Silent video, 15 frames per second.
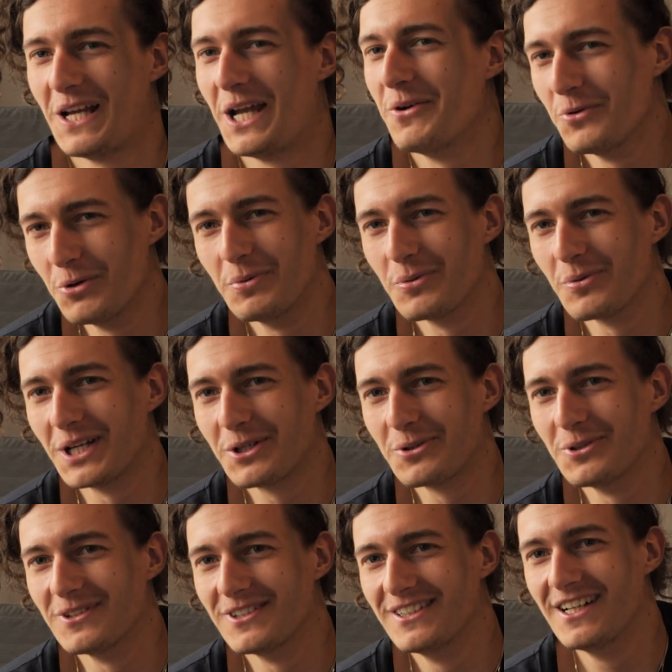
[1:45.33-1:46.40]
it will be really
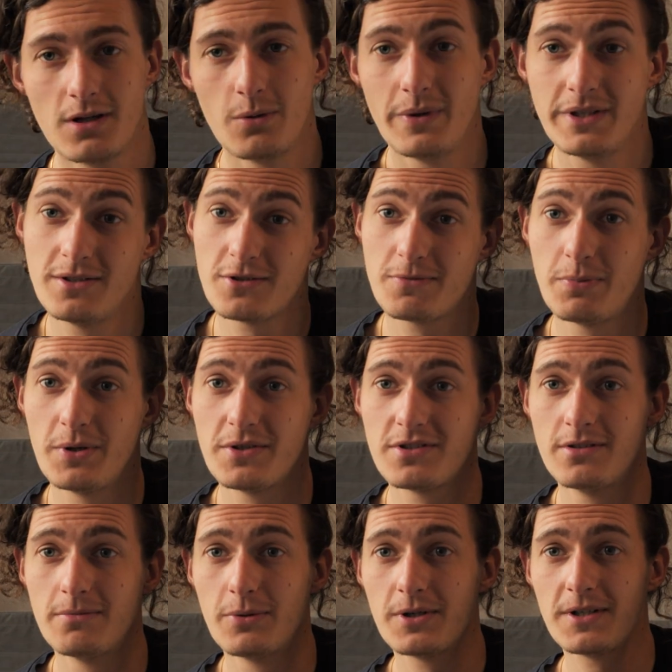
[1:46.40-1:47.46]
cool. With those points
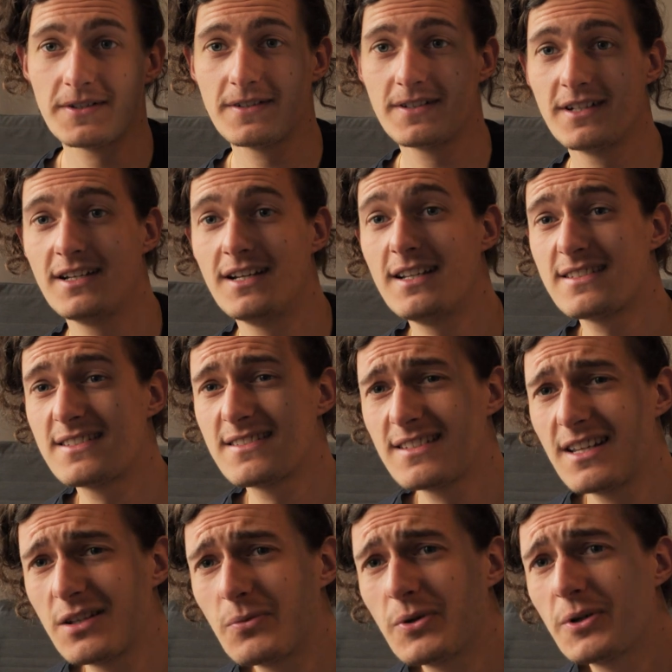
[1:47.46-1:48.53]
on the board, let's get to